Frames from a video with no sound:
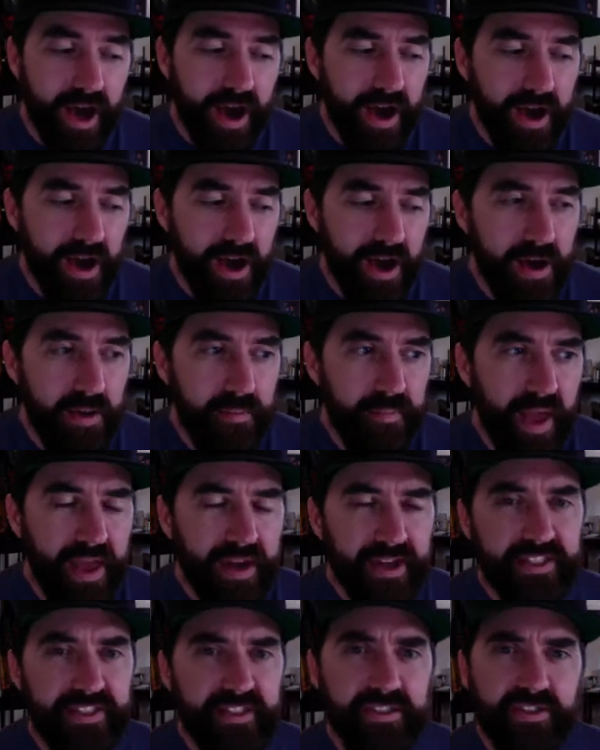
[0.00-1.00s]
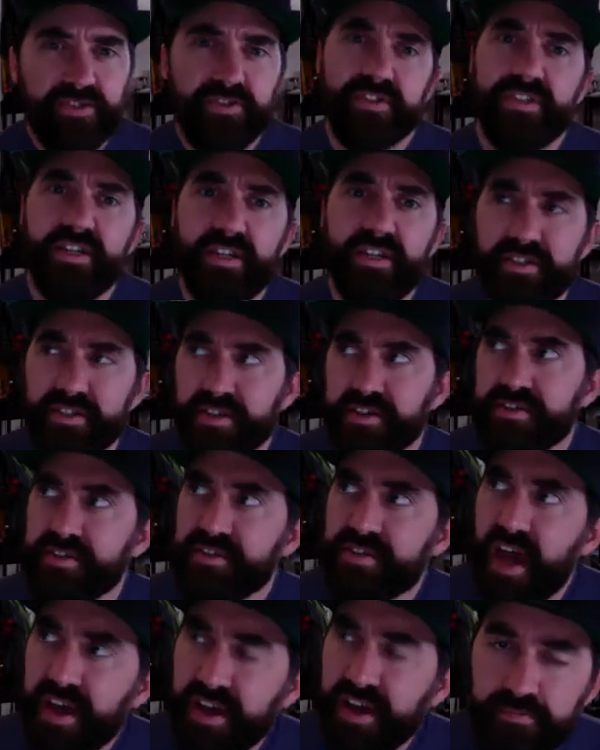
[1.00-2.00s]
And it's interesting because the
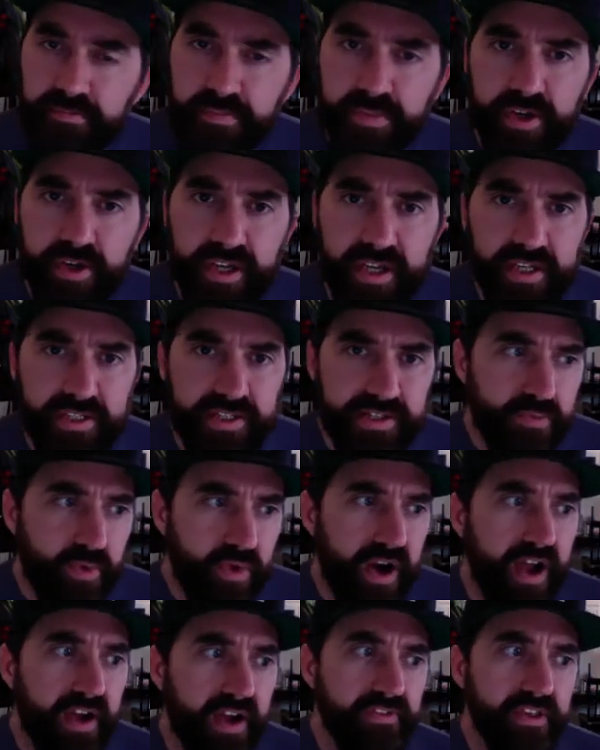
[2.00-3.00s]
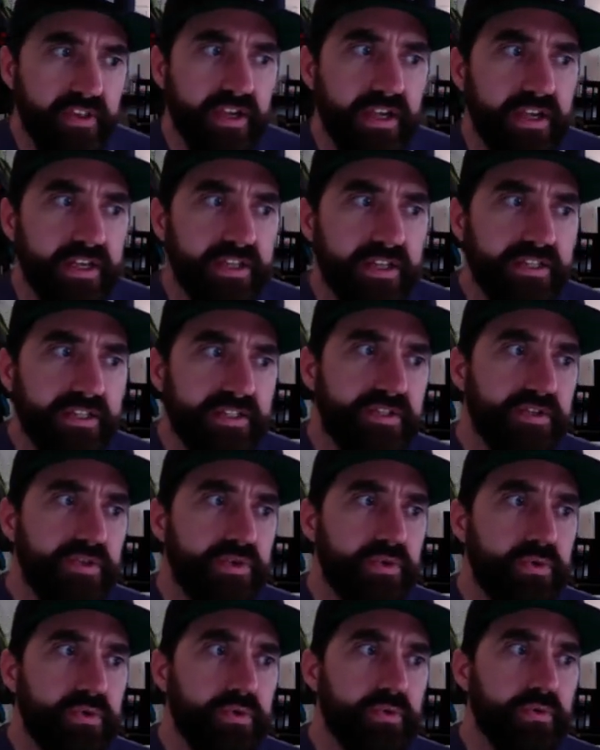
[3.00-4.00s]
second book gets more heavily
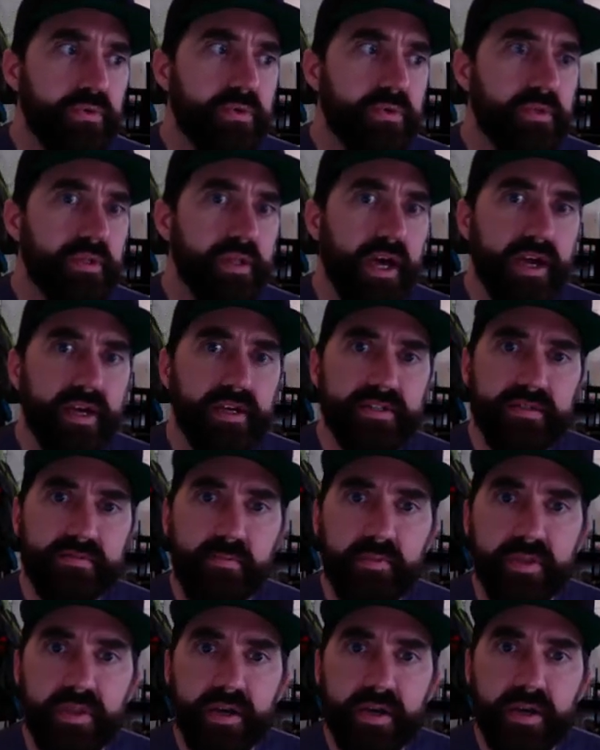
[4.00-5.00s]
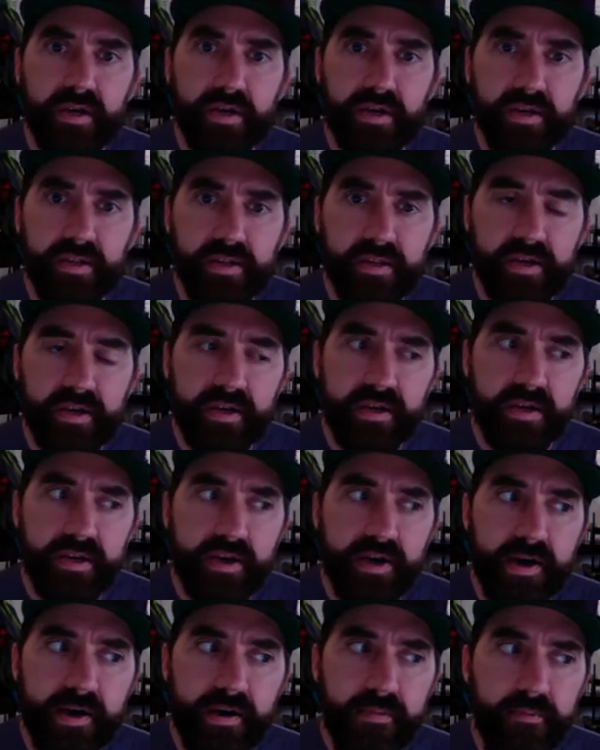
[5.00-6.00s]
into like some of the
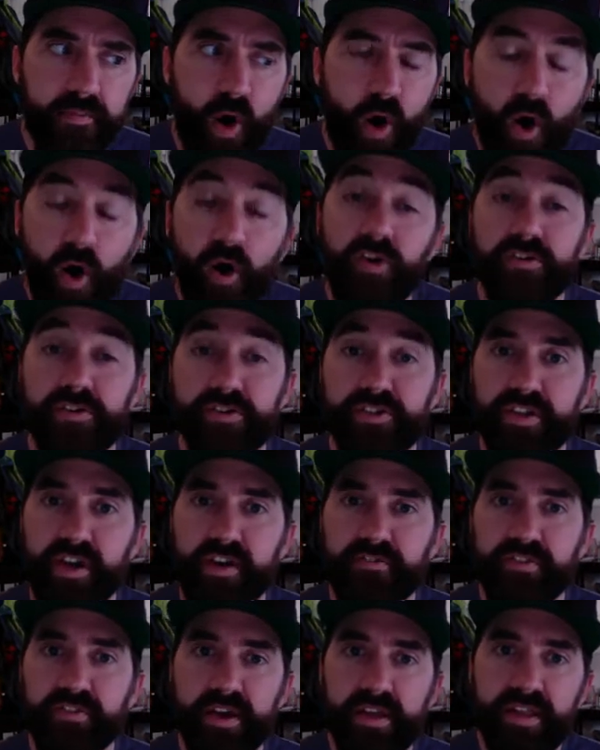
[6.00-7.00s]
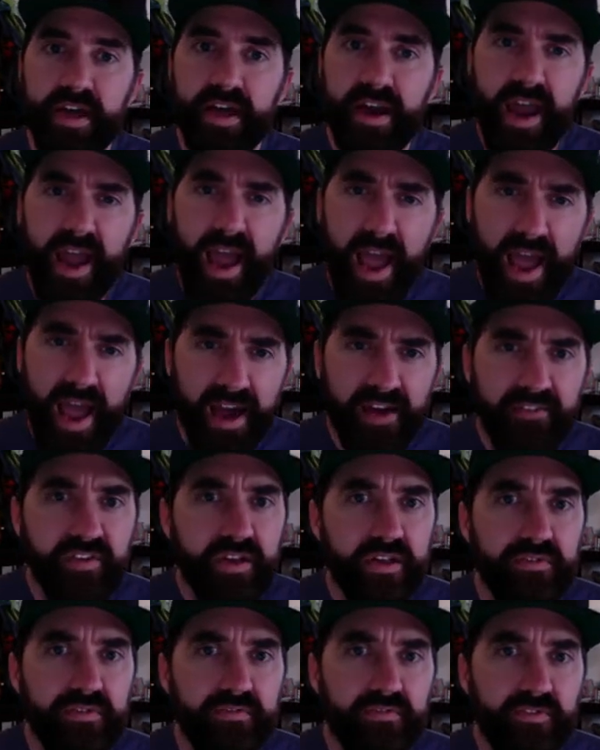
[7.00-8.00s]
harder stuff like that I
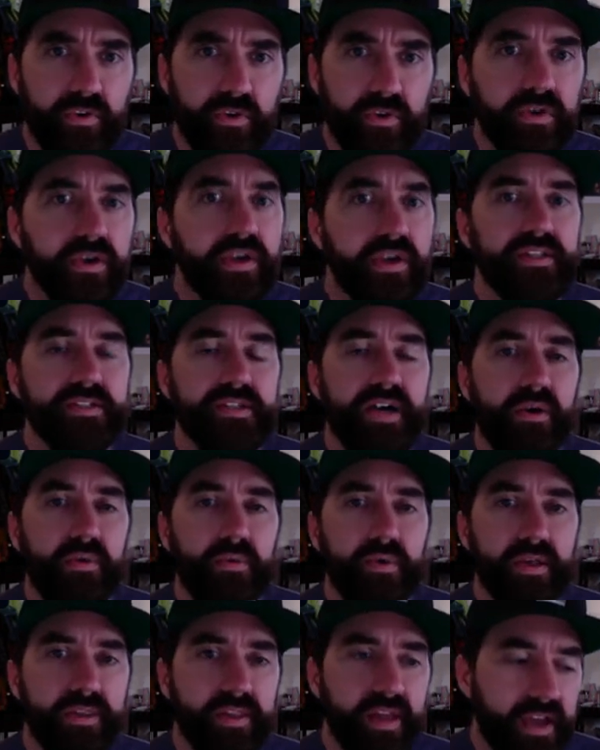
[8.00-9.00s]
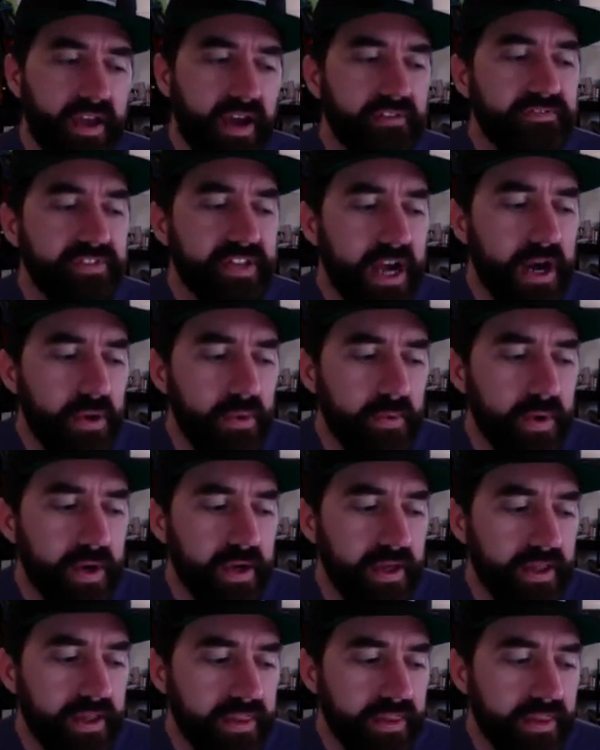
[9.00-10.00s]
haven't fully dealt with. Like I've dealt
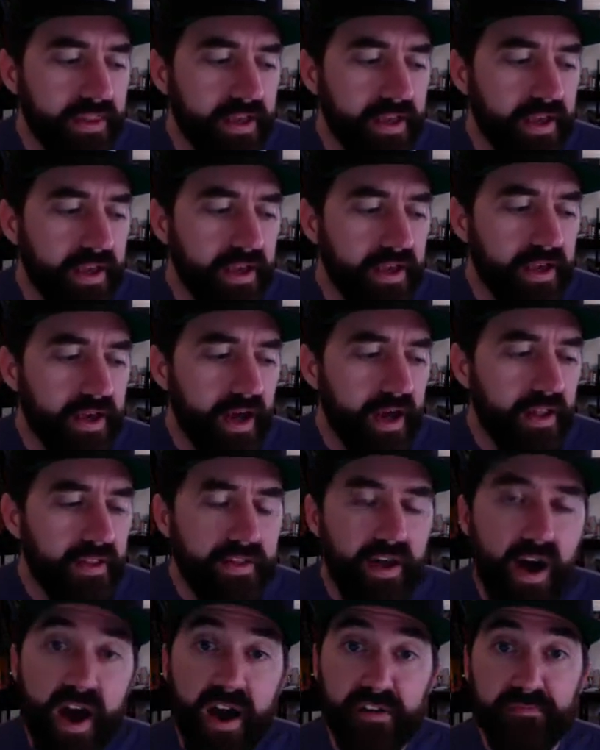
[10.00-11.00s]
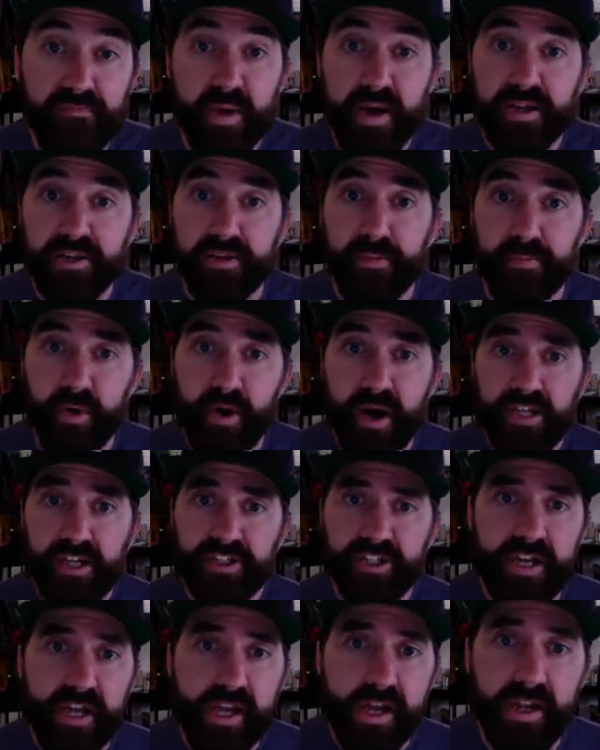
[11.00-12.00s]
with a lot of my
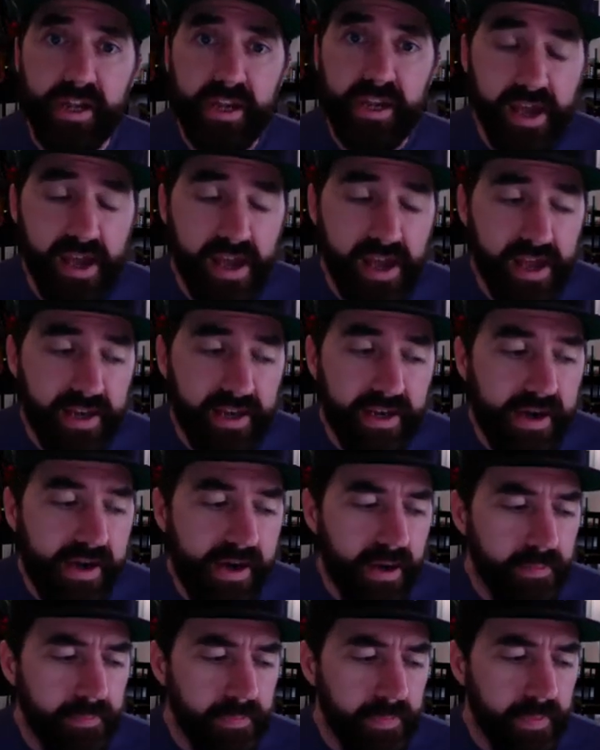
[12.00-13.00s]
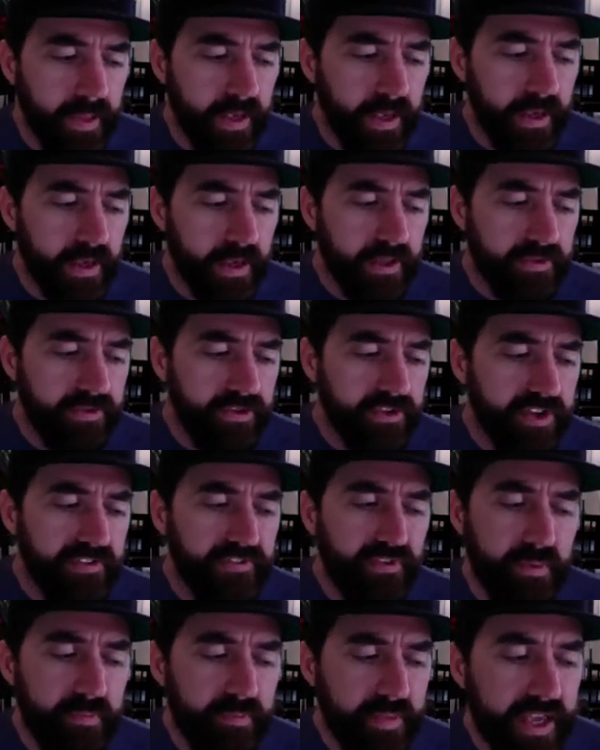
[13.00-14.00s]
depression, and through
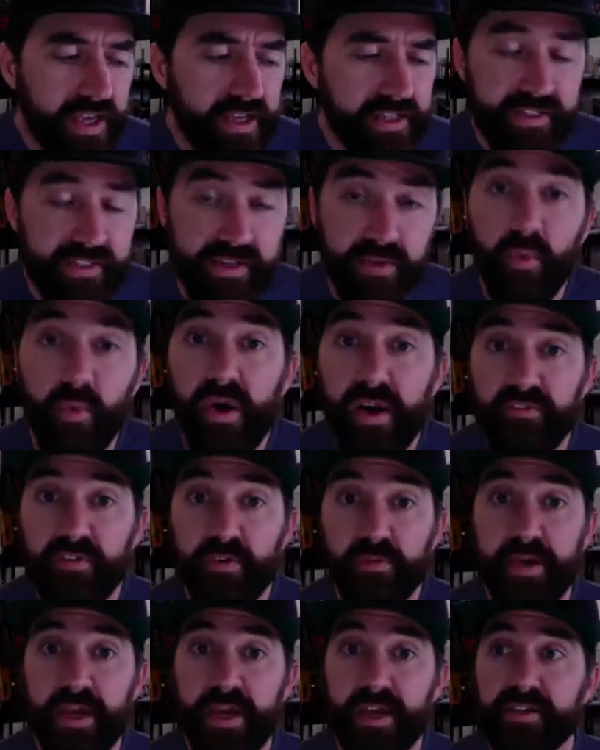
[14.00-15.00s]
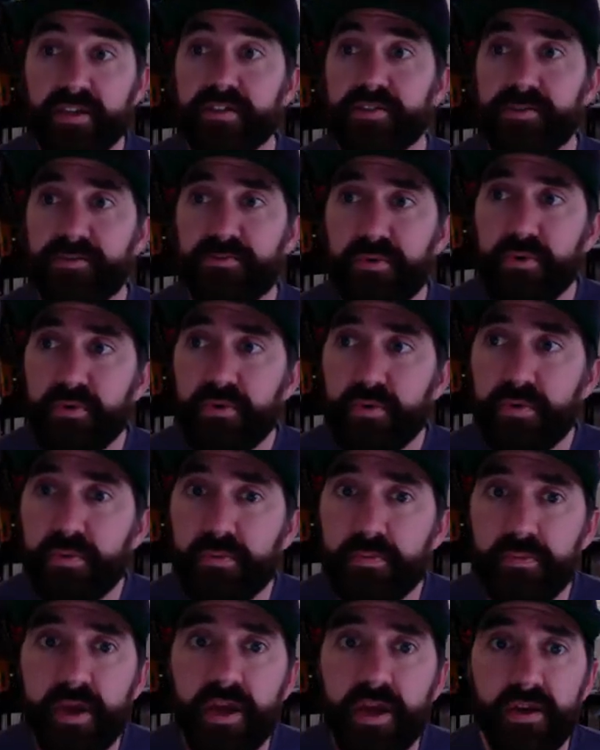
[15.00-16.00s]
different means, and one of them is through
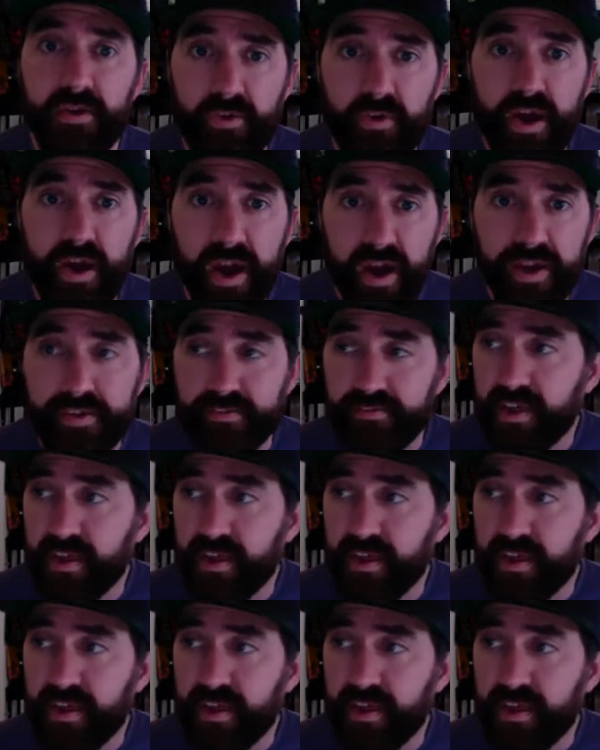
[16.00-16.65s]
being creative.